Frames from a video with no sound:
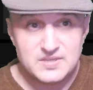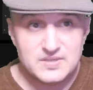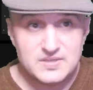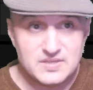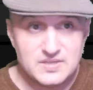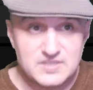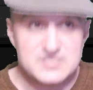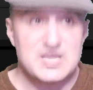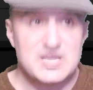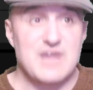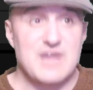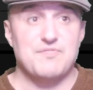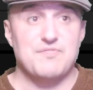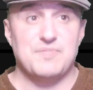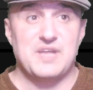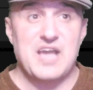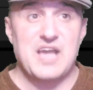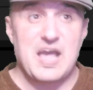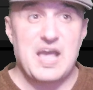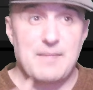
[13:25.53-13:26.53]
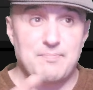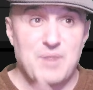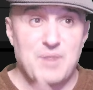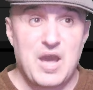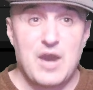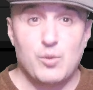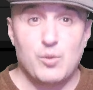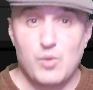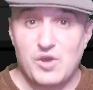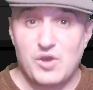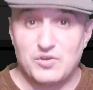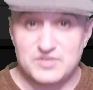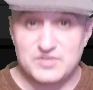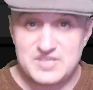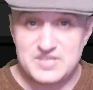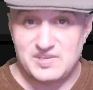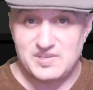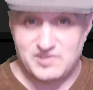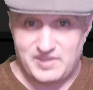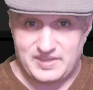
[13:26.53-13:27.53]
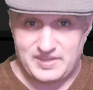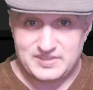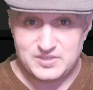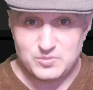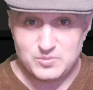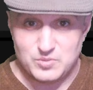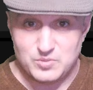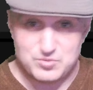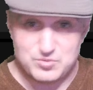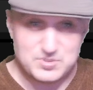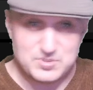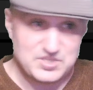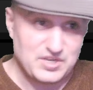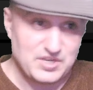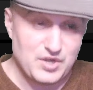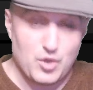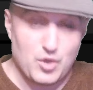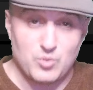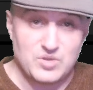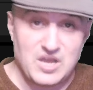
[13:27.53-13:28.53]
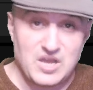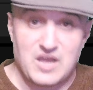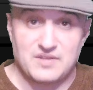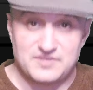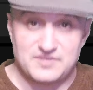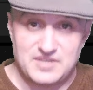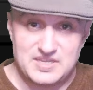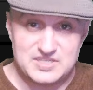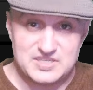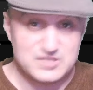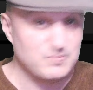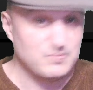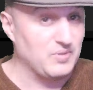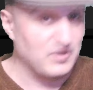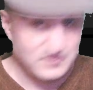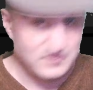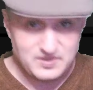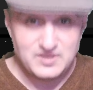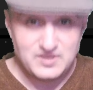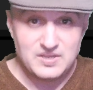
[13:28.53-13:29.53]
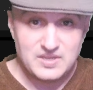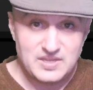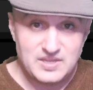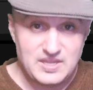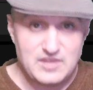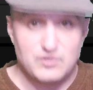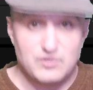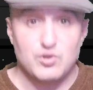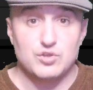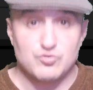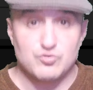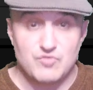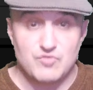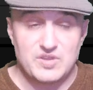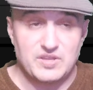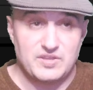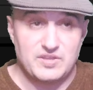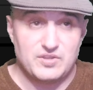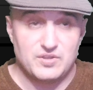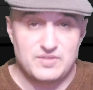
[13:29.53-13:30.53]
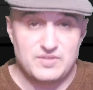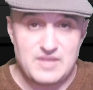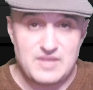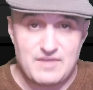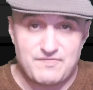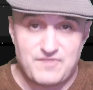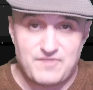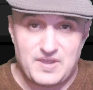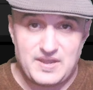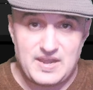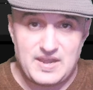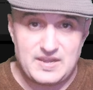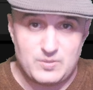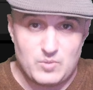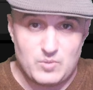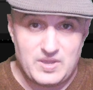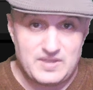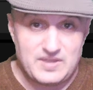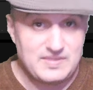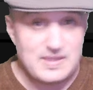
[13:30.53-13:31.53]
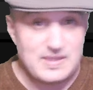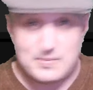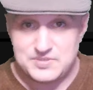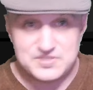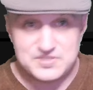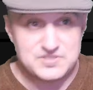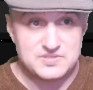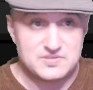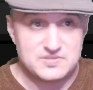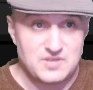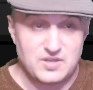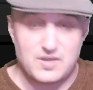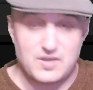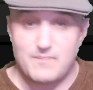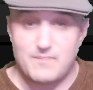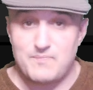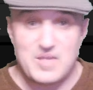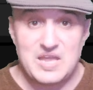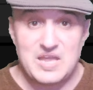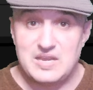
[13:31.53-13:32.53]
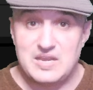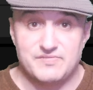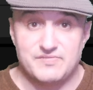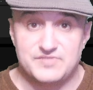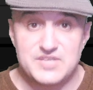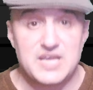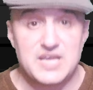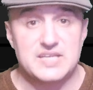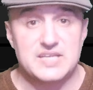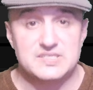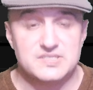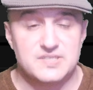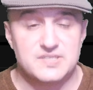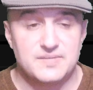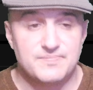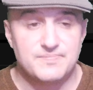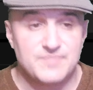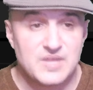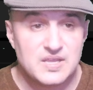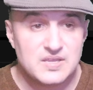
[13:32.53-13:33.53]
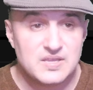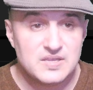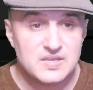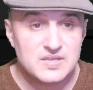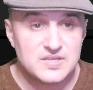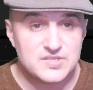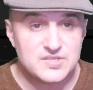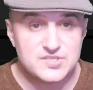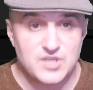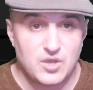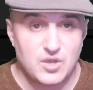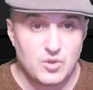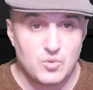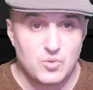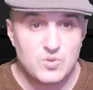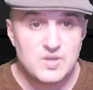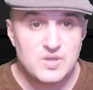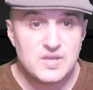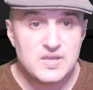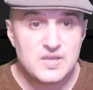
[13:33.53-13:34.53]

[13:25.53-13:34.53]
aside from the guy, Powell Keelik, which was a no contest, but he looked really good in that fight anyway. And that was a competitive test. So,